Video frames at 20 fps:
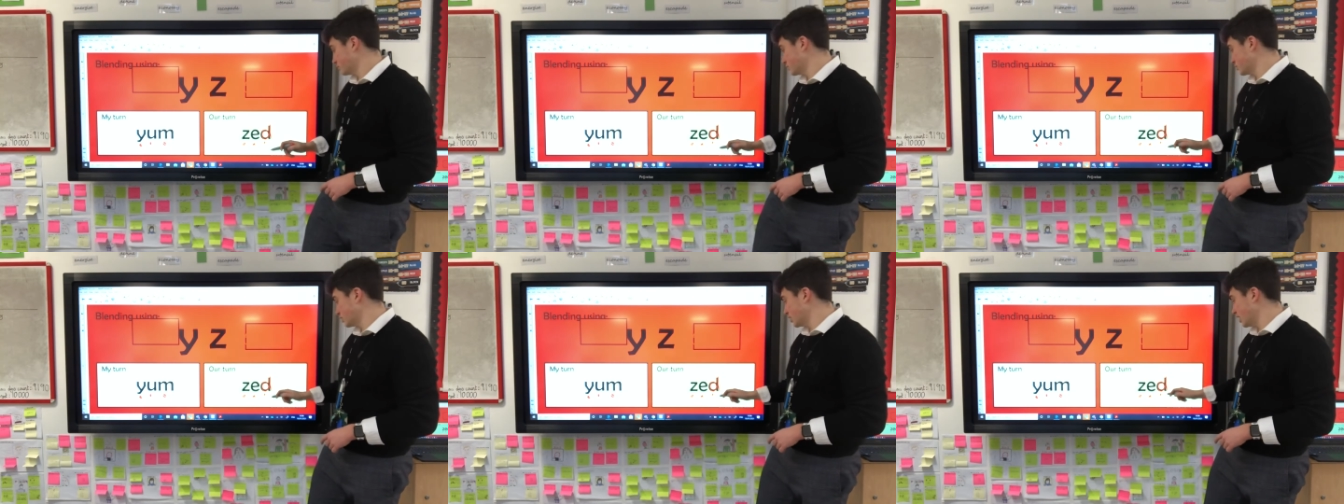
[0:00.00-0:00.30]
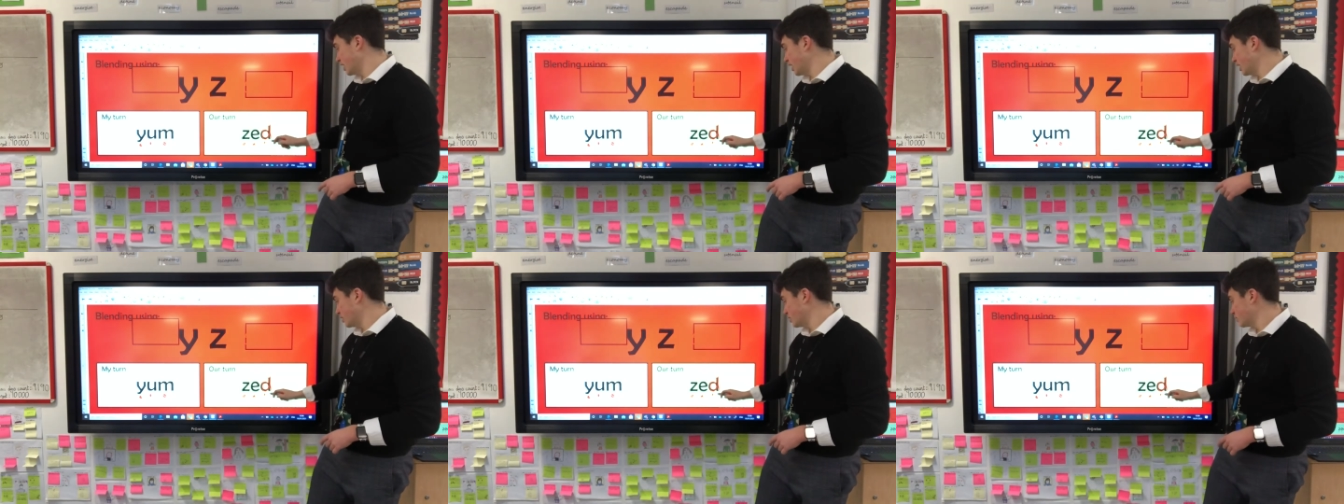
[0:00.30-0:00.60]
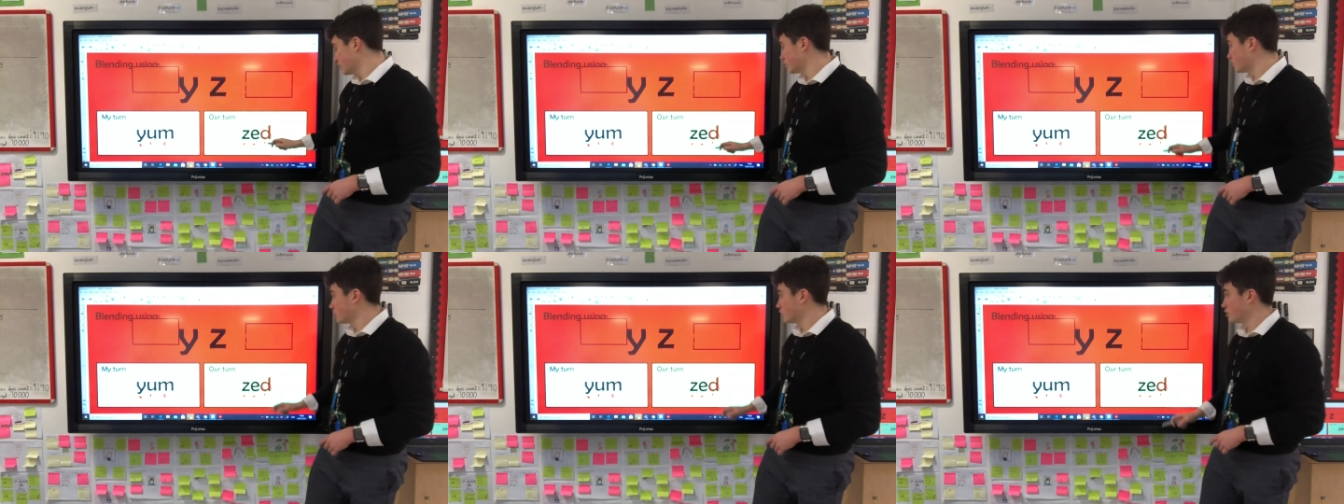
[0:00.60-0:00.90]
Okay?
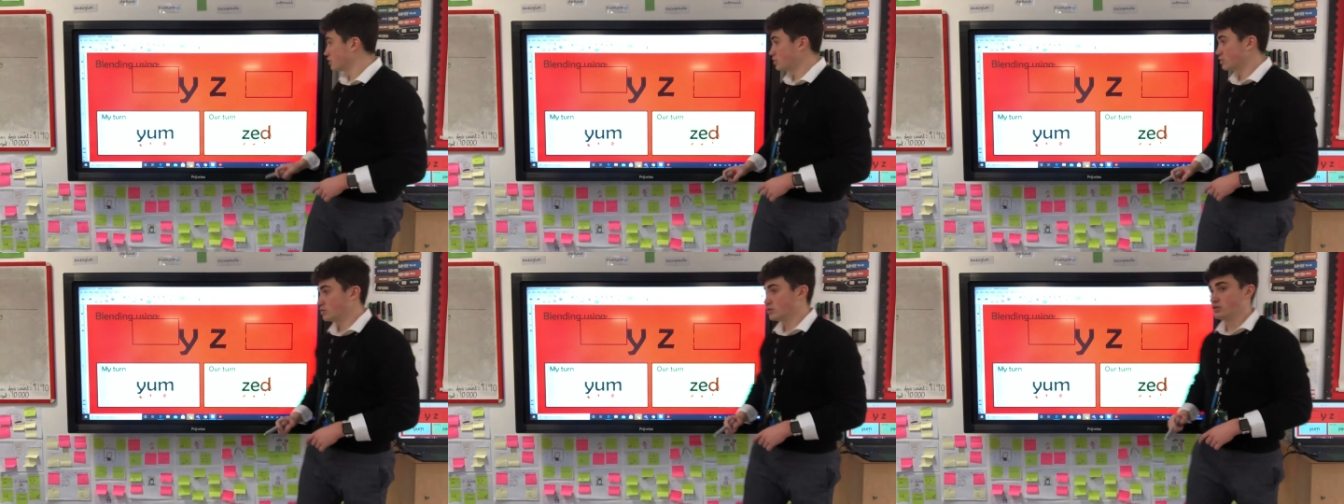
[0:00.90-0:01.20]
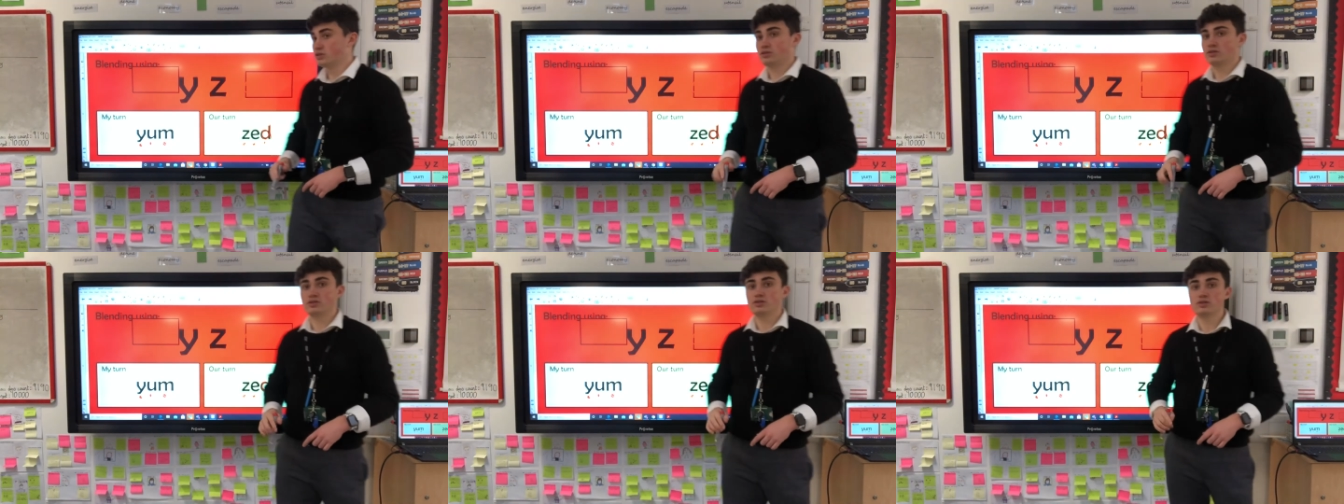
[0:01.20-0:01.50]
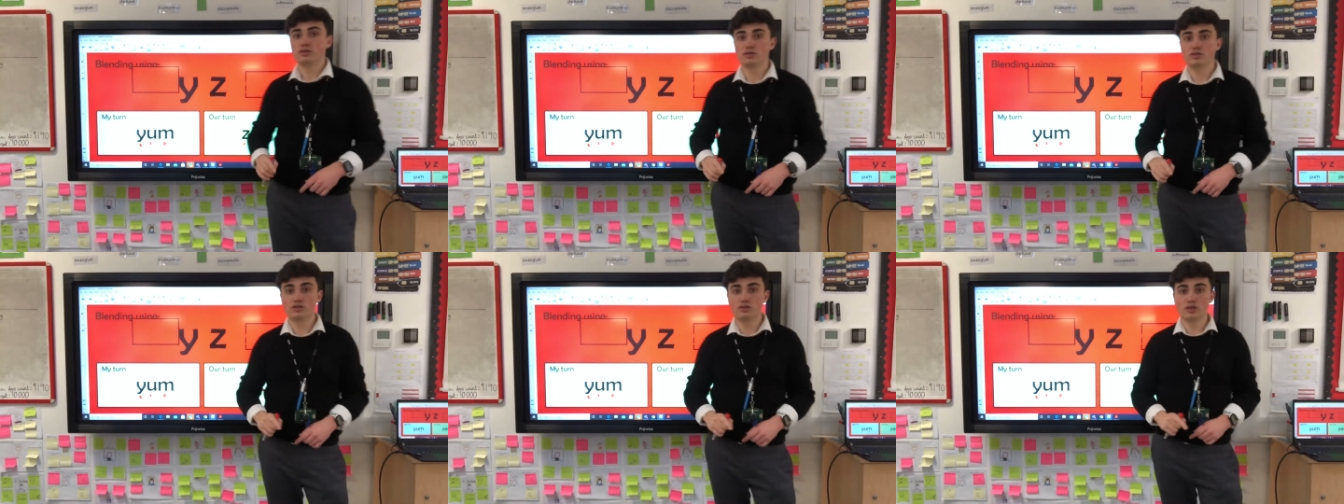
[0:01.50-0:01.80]

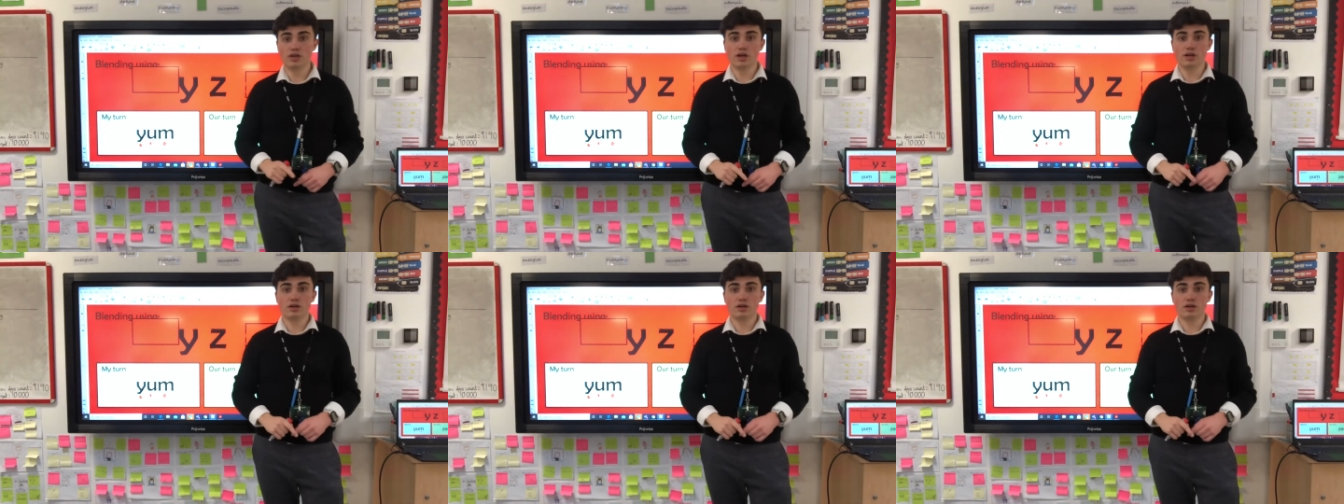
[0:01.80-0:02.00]
D.